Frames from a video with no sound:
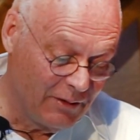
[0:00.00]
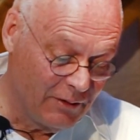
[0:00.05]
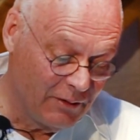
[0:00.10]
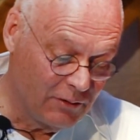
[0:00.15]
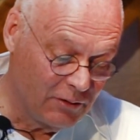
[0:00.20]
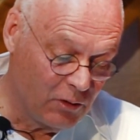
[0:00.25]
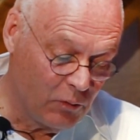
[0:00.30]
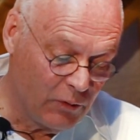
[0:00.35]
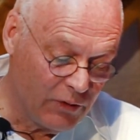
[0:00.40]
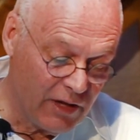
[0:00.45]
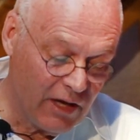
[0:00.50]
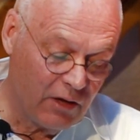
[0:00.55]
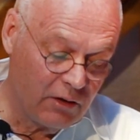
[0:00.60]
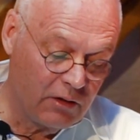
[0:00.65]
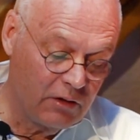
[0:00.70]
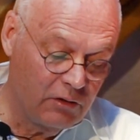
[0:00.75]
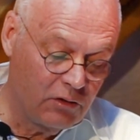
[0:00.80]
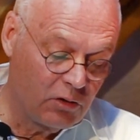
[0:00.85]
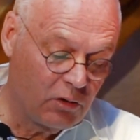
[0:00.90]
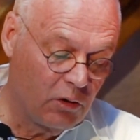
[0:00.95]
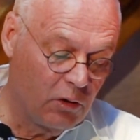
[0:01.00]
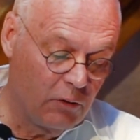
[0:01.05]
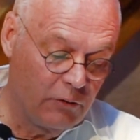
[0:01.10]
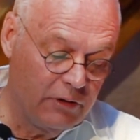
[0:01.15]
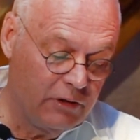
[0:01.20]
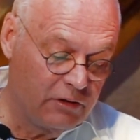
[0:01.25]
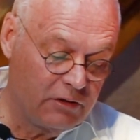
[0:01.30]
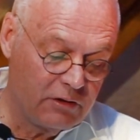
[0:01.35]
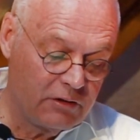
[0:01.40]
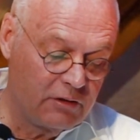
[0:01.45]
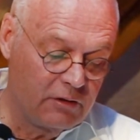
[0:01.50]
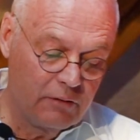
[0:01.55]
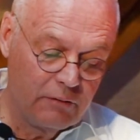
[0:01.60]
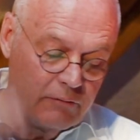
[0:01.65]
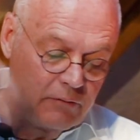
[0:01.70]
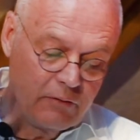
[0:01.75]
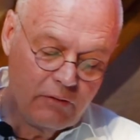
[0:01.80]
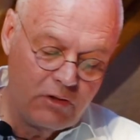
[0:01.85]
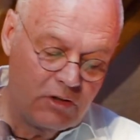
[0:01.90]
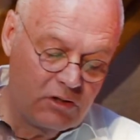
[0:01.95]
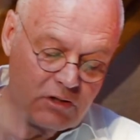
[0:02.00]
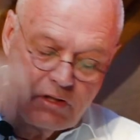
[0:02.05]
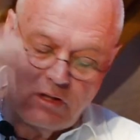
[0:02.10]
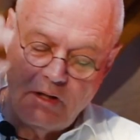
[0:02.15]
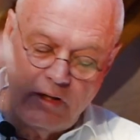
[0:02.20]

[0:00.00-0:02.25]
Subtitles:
So without control, these just